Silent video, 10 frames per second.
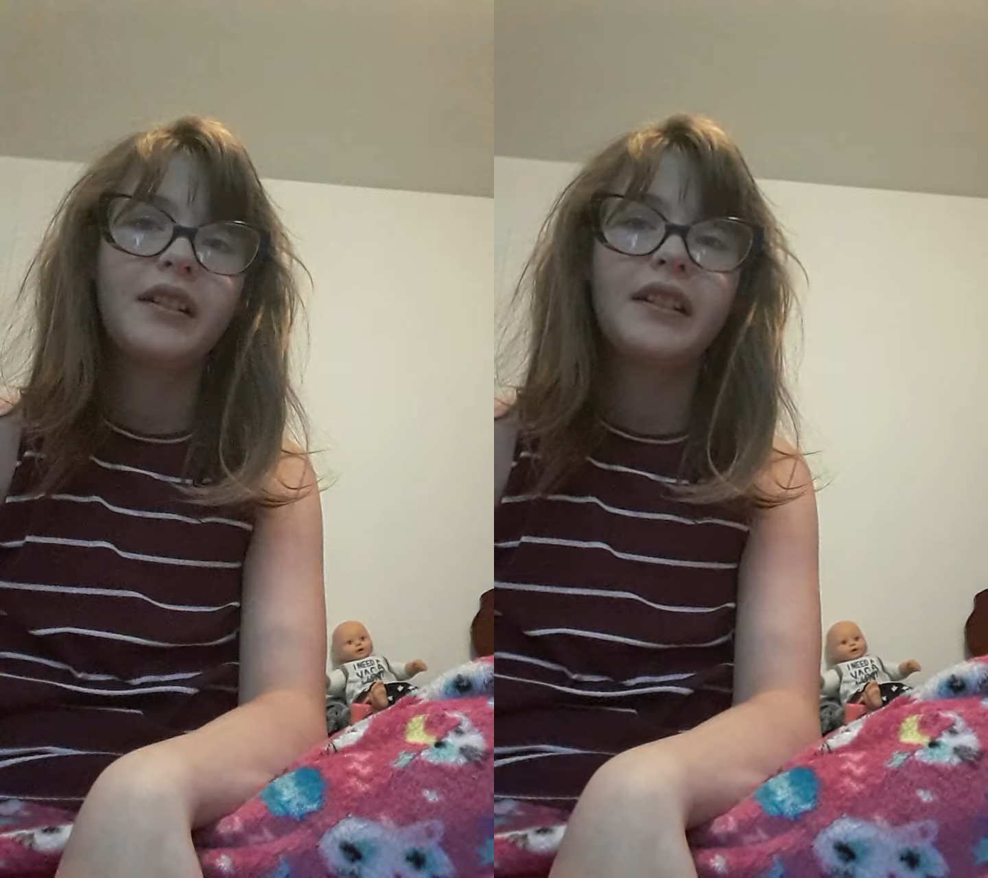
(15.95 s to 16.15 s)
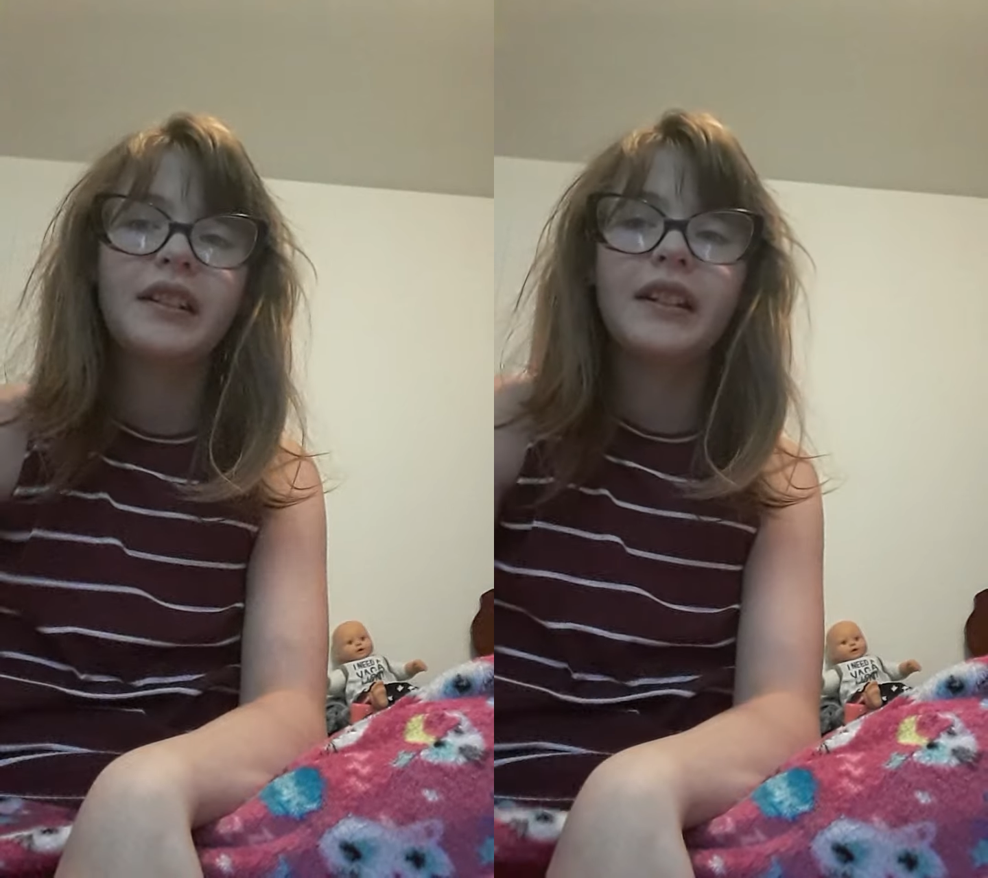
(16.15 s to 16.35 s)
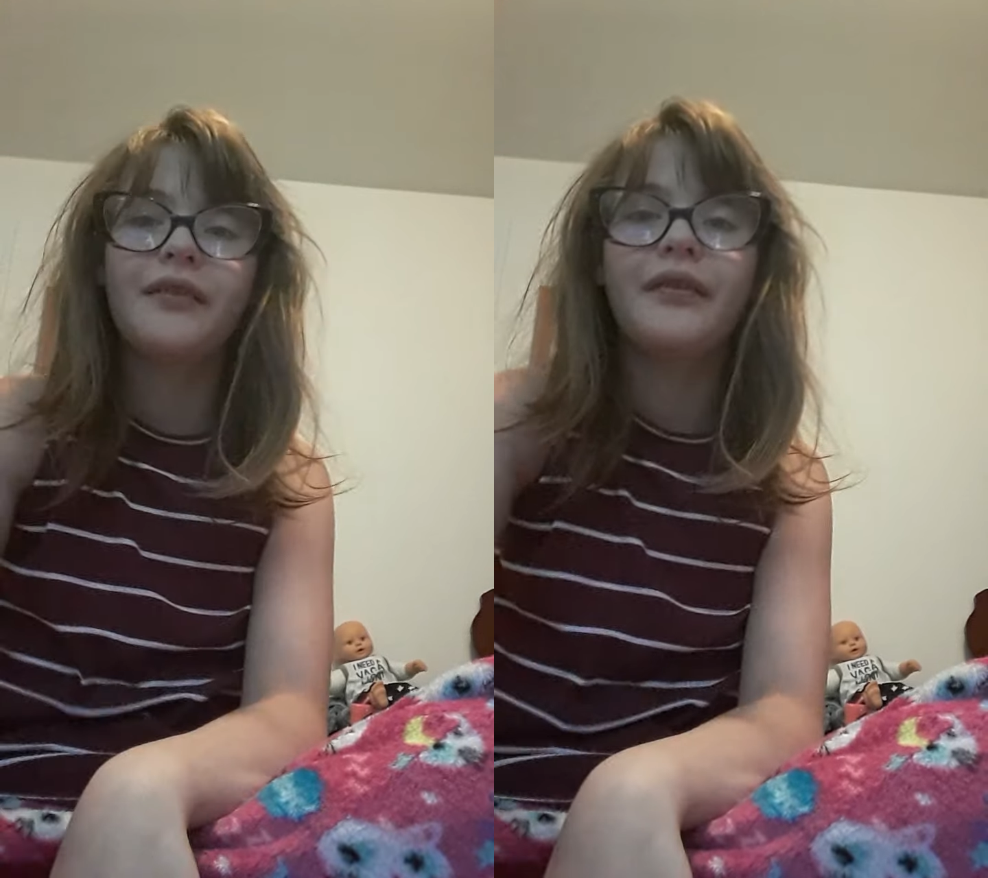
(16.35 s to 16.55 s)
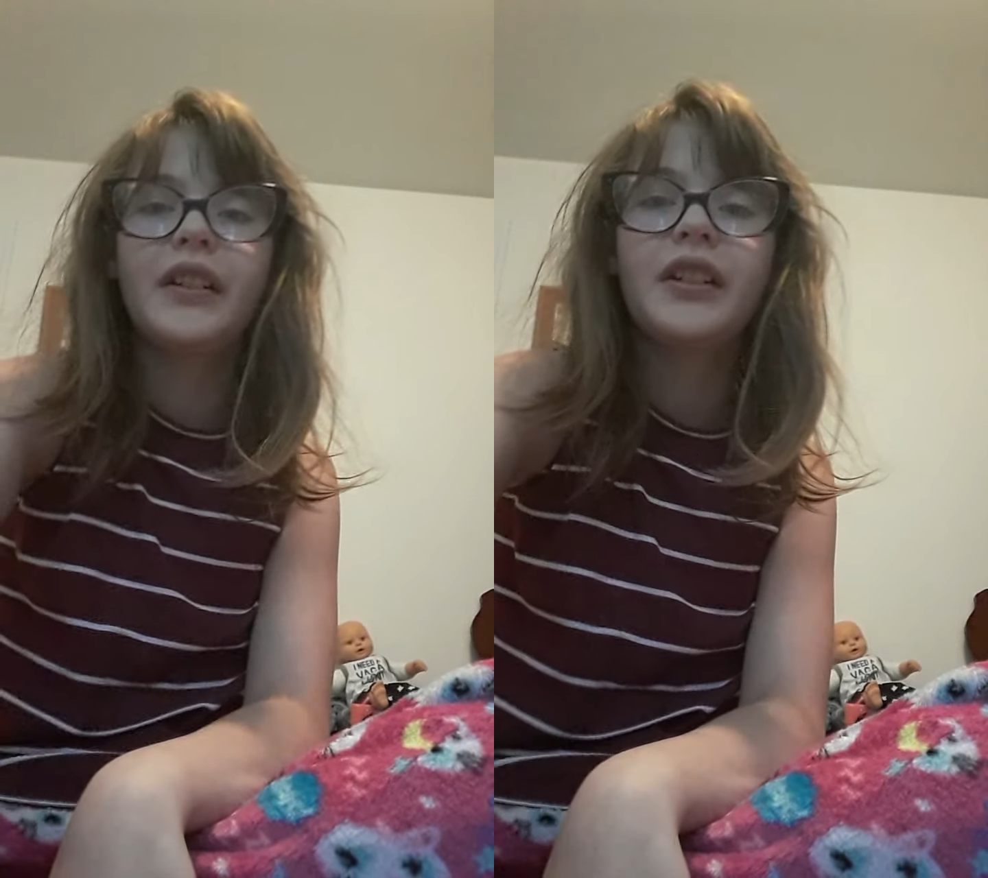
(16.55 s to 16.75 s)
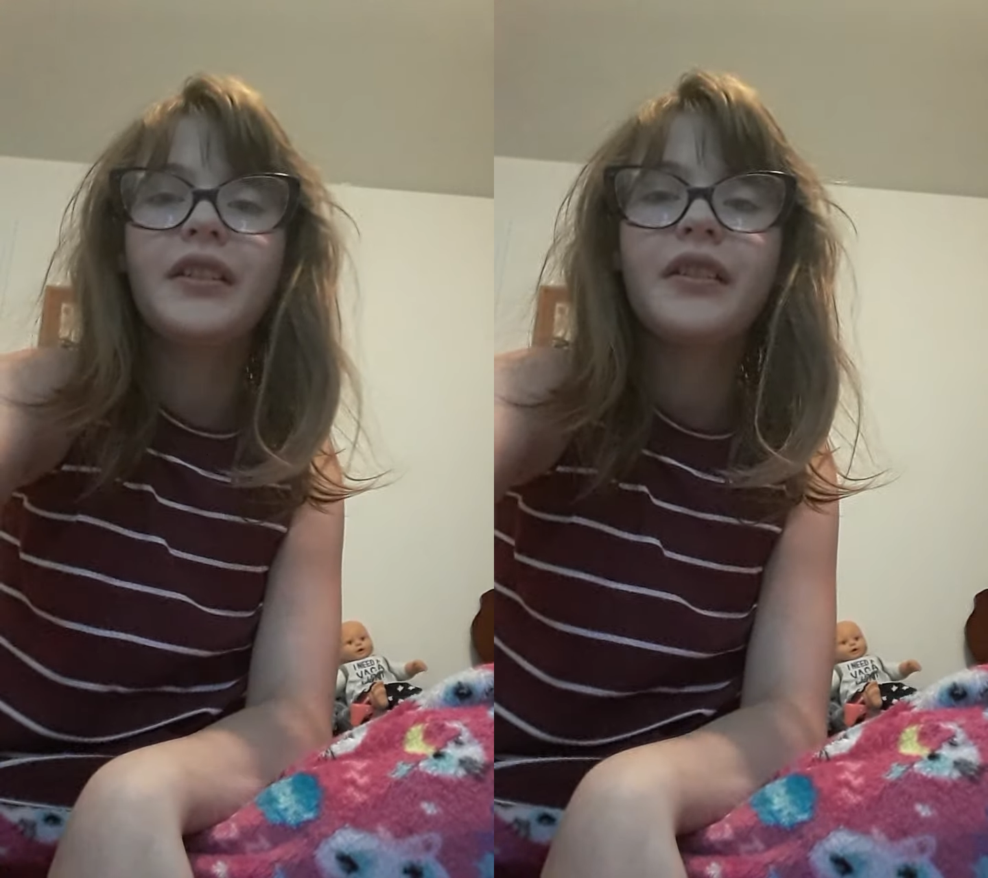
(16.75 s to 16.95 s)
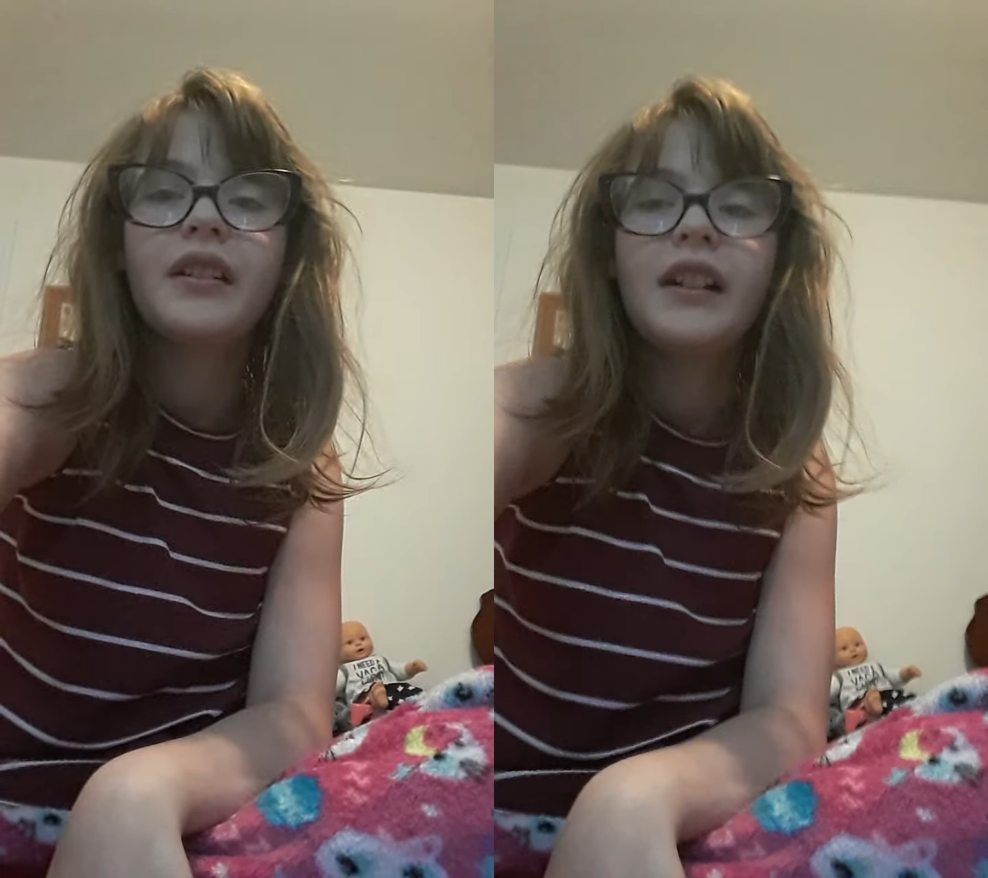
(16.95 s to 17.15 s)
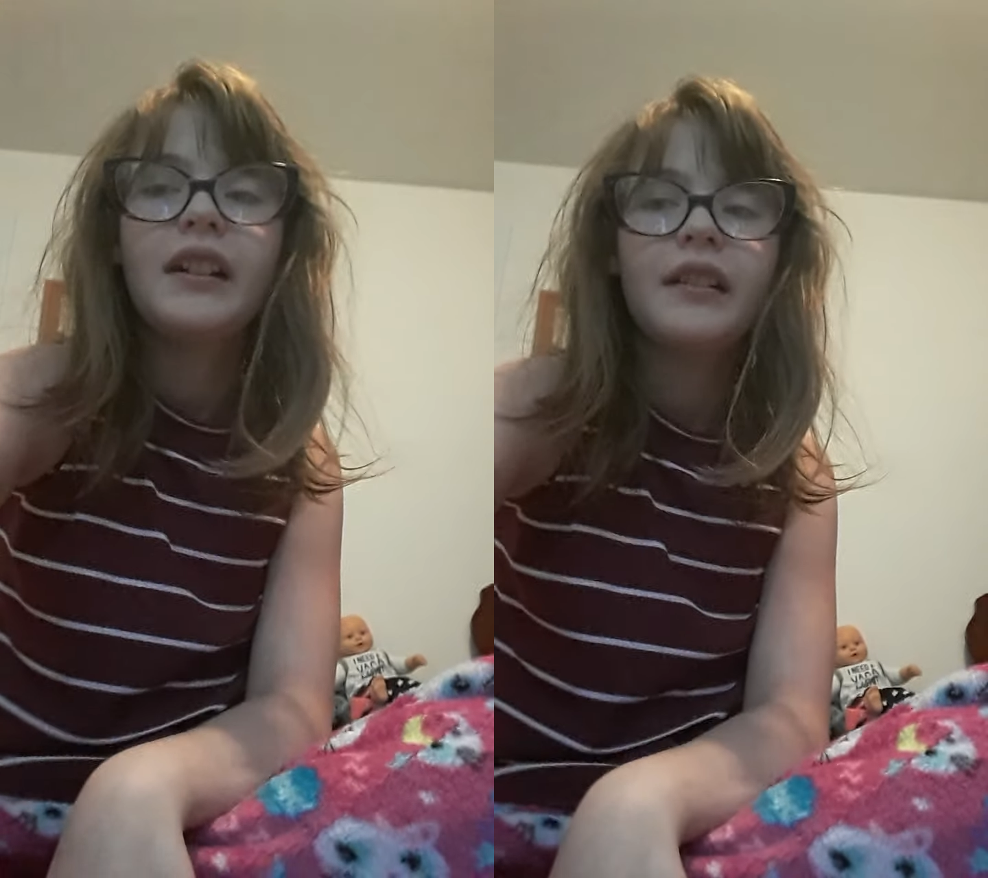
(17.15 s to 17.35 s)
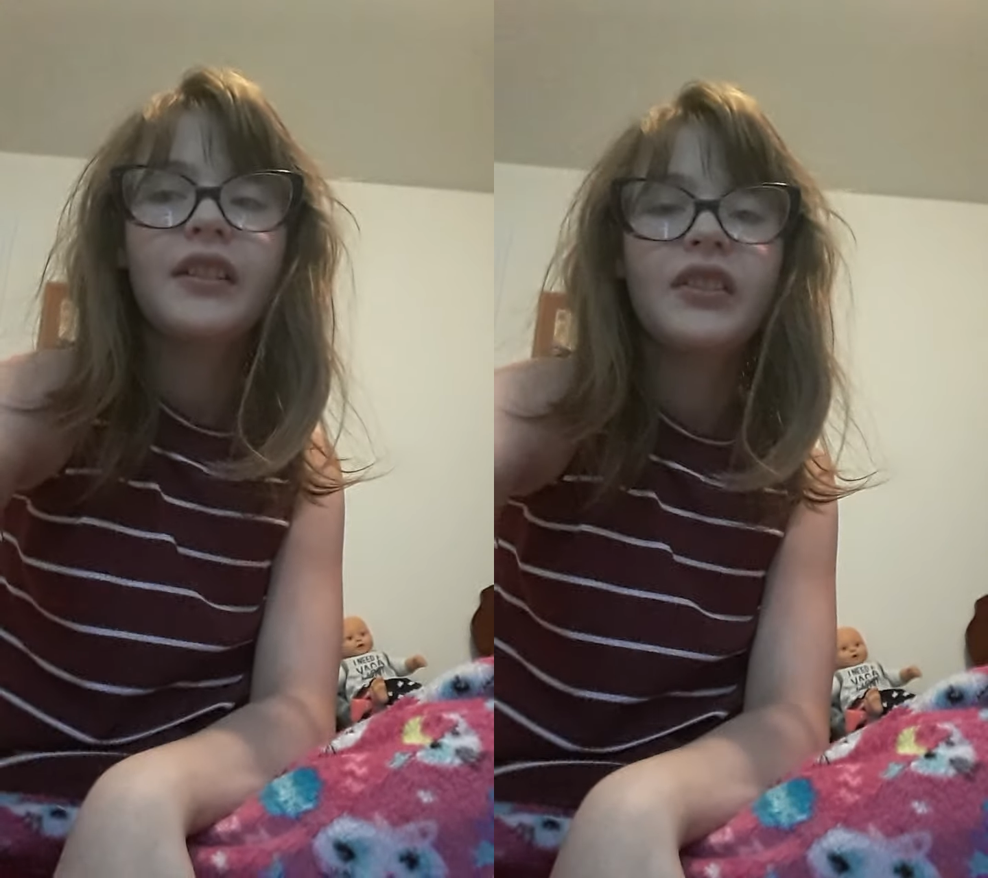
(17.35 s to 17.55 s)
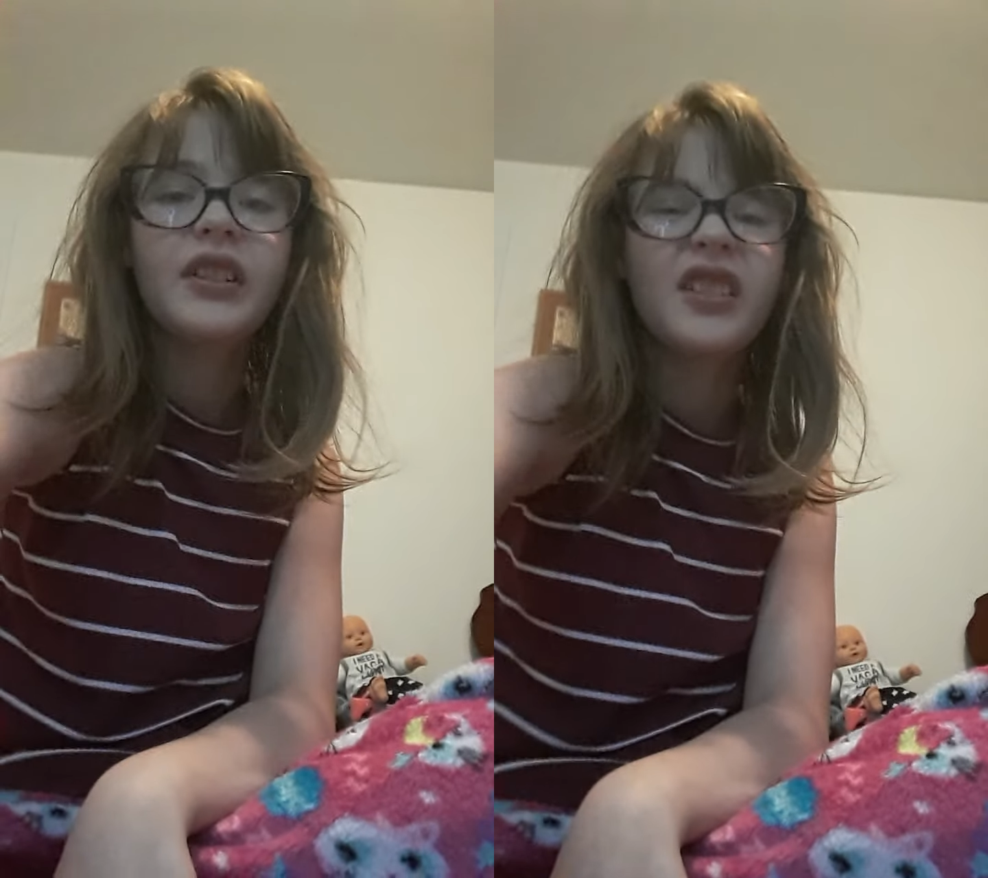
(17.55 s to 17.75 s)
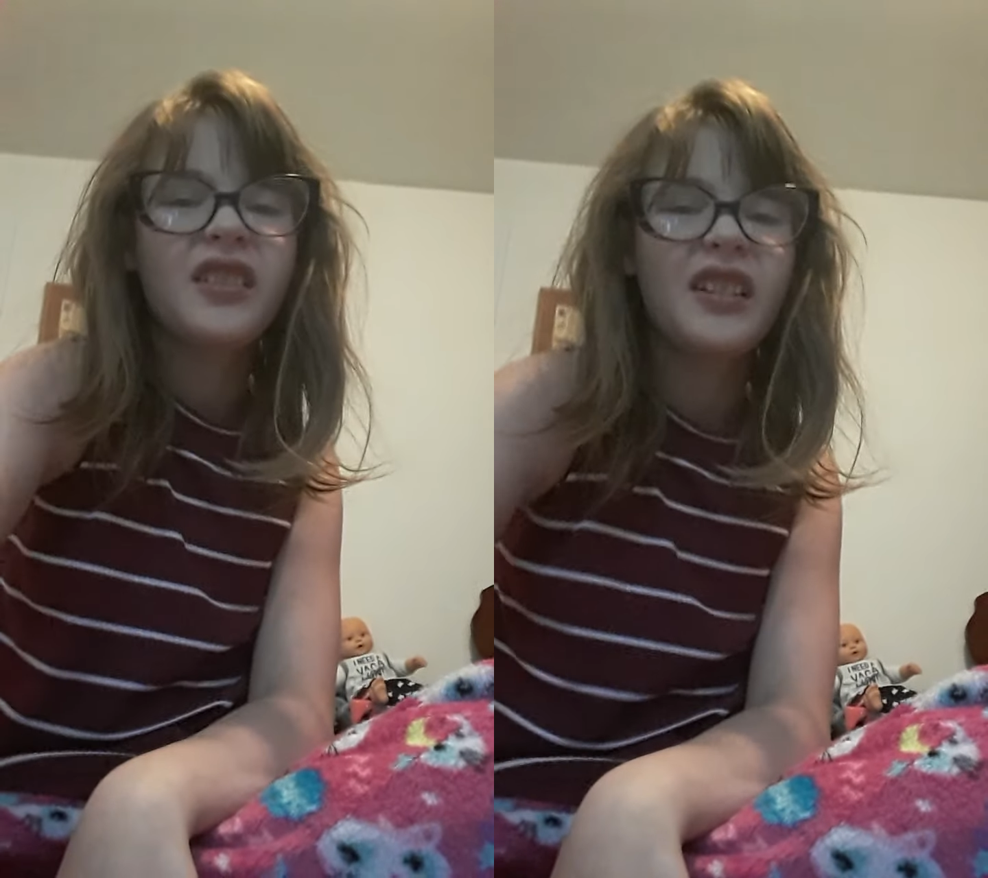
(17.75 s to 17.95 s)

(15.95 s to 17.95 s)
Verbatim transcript: It's like a fish kissing.